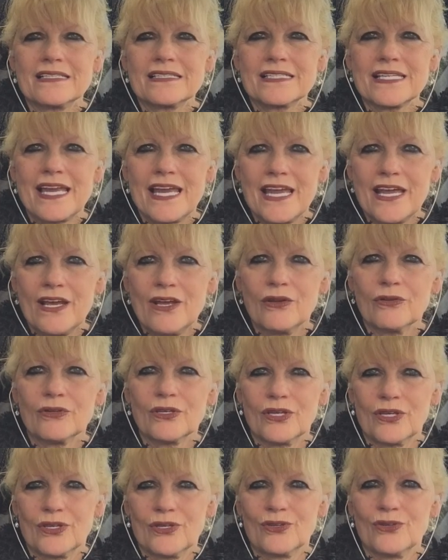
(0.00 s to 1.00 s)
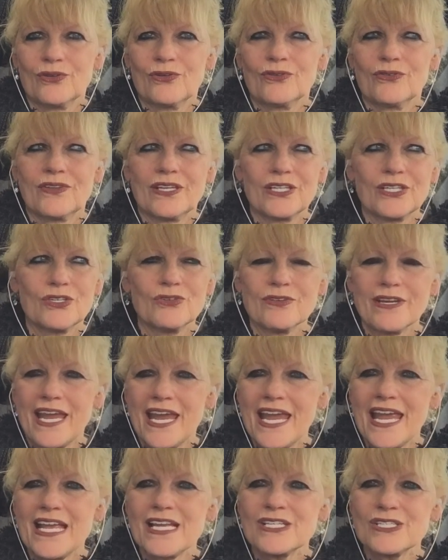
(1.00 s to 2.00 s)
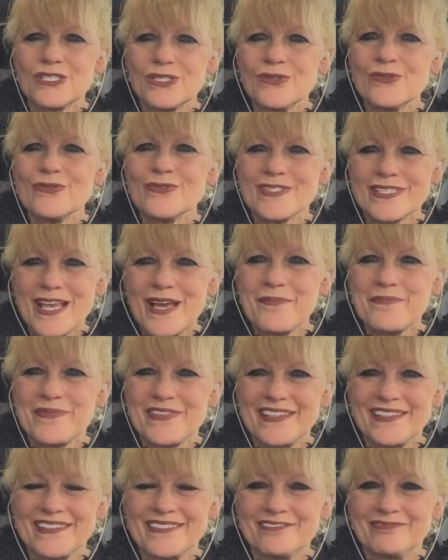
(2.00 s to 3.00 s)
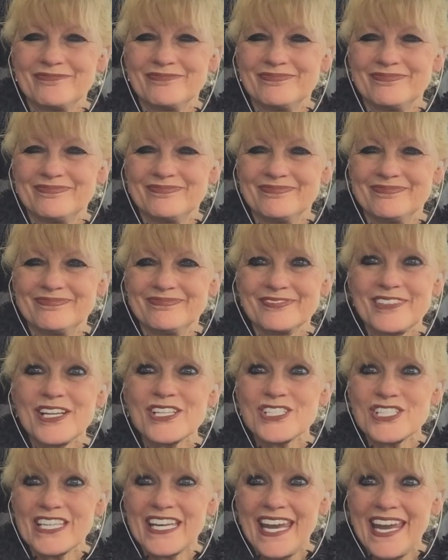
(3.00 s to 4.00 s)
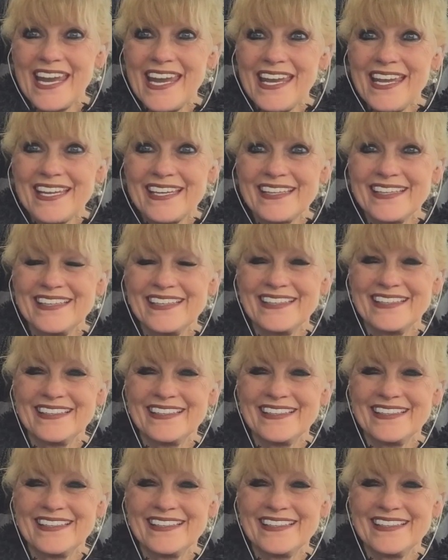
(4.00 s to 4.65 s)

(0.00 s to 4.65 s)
tell you that you can't do something, because you can.